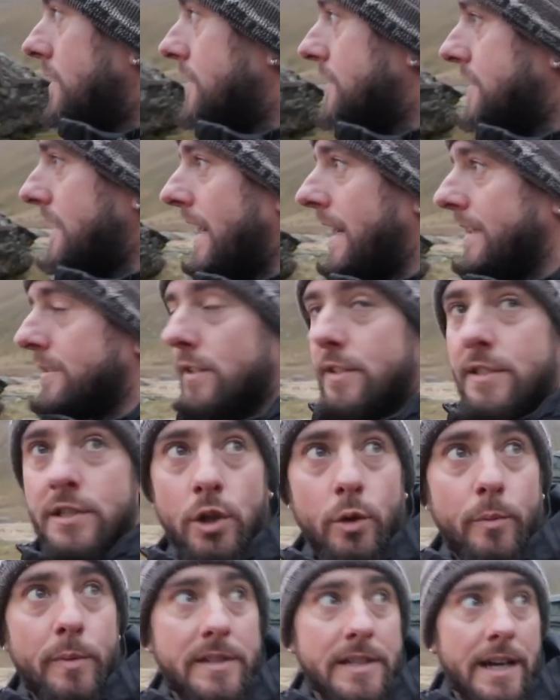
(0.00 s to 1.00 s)
the skies will
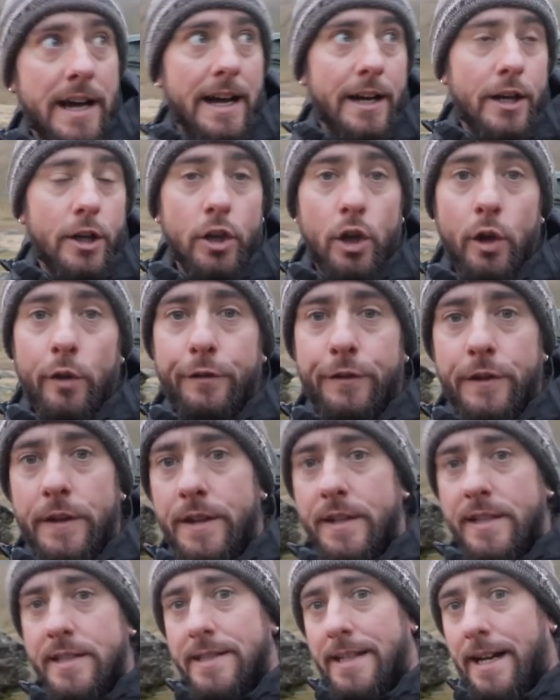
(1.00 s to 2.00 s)
still be dark and
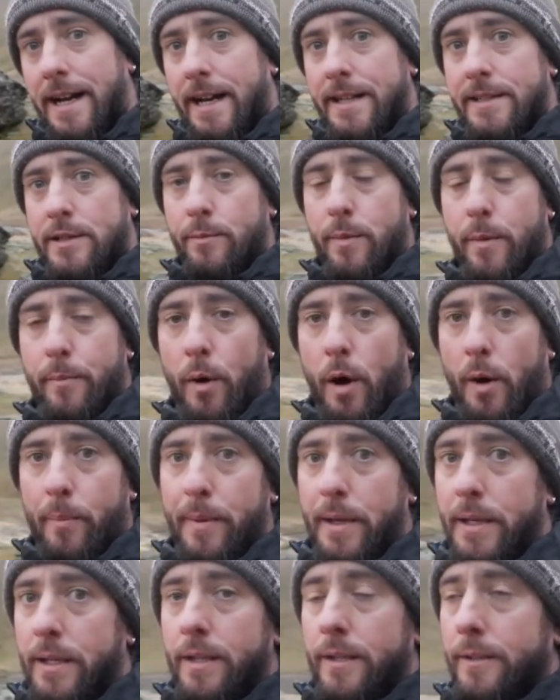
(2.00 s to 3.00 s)
hopefully the stars will be
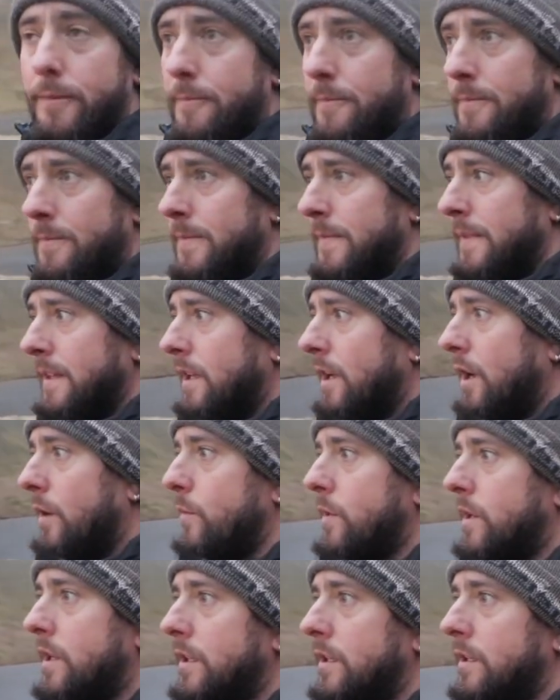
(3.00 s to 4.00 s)
popping and
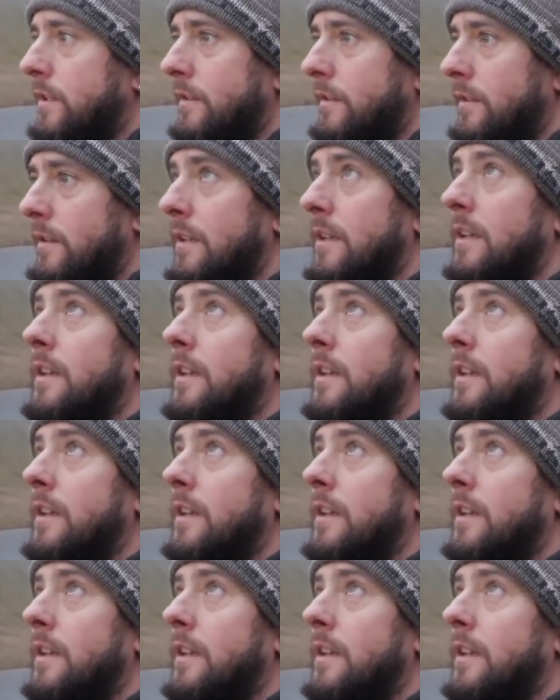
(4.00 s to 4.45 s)
and we can